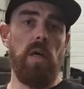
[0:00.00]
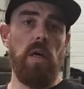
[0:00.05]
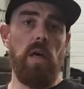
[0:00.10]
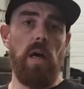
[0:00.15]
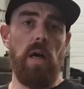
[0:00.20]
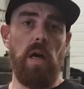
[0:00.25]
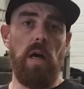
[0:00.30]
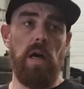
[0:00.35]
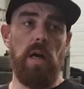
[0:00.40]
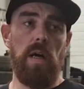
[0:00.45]

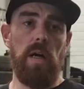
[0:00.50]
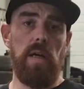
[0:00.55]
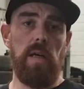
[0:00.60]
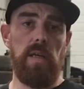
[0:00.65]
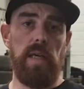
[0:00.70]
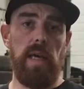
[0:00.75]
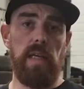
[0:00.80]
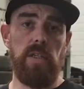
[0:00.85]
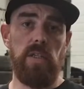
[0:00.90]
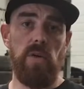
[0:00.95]

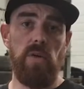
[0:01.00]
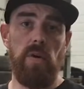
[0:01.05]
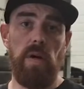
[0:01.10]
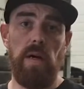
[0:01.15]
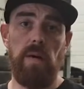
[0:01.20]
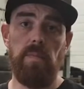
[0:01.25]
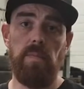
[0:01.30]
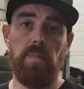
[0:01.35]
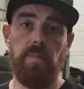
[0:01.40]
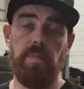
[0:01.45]
Yeah,
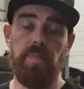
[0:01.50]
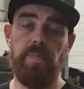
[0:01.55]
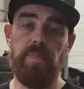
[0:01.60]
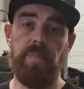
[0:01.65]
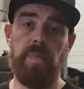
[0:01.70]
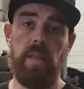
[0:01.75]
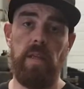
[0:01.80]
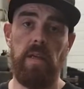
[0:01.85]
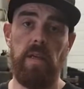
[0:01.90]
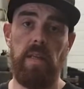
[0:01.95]
so
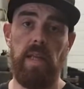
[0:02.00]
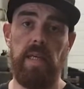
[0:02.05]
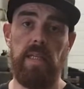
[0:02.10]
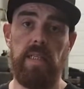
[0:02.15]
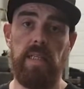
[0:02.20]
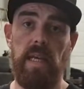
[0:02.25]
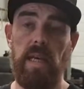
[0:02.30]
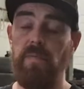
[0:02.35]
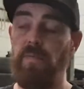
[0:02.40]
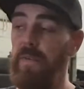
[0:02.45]

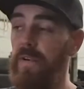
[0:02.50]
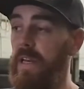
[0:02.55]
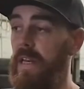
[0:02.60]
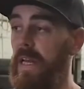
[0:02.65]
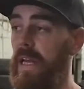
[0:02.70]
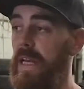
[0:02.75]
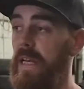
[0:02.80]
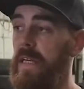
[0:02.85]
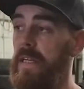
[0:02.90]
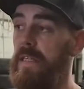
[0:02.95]
that's it for
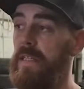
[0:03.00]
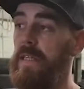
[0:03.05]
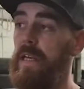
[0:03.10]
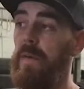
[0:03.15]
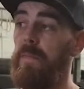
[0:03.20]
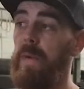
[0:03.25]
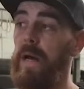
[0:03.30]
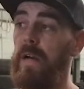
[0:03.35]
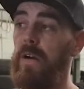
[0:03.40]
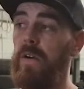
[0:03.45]
today, is
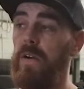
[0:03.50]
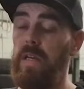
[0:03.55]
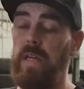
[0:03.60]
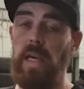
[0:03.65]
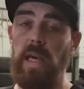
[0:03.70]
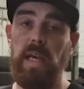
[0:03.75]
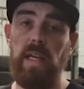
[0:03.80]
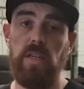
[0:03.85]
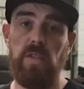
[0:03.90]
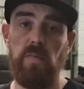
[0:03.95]
get back on the
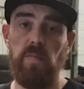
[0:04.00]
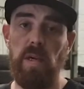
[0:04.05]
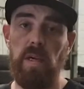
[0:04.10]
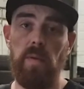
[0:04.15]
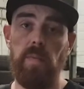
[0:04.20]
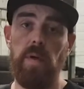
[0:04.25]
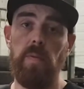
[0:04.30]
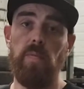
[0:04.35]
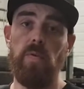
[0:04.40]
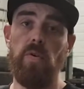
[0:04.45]
cage, make a
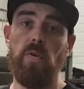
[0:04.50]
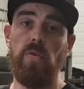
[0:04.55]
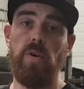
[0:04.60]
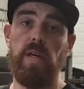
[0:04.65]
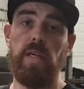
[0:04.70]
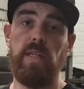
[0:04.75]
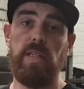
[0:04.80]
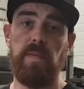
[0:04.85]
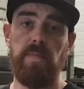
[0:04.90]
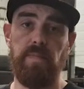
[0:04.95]
bit of
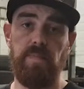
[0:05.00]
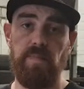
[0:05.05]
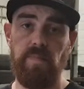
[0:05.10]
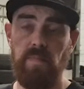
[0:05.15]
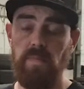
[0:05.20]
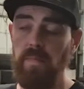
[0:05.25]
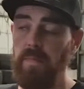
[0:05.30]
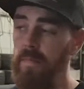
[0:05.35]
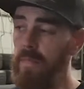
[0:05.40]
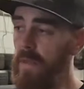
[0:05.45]
progress.
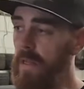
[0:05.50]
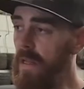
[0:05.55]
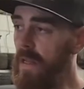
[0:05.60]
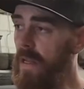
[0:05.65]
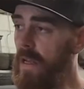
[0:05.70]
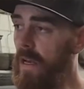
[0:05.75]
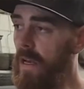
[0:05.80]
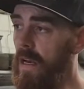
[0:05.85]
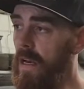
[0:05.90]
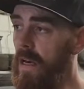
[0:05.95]

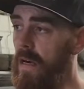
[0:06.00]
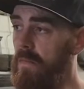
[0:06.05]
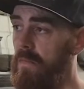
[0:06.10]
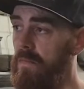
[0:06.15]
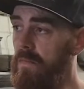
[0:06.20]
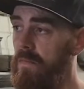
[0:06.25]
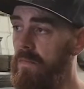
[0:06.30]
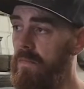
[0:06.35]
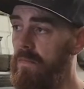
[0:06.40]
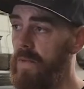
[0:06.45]

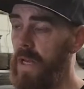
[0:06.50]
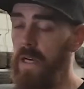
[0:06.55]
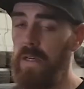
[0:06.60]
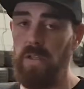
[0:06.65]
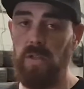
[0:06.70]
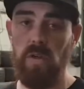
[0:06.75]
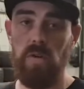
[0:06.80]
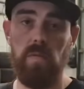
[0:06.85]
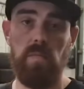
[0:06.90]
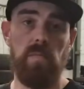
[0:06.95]
Yeah,
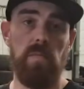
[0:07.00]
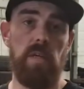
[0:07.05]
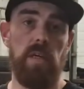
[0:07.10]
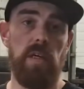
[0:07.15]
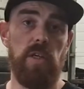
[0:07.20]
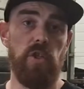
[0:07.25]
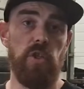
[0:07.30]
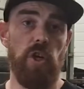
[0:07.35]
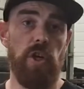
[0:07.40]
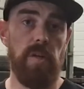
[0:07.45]
so
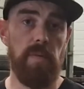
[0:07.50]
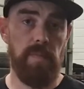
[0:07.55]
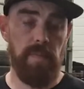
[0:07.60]
enjoy.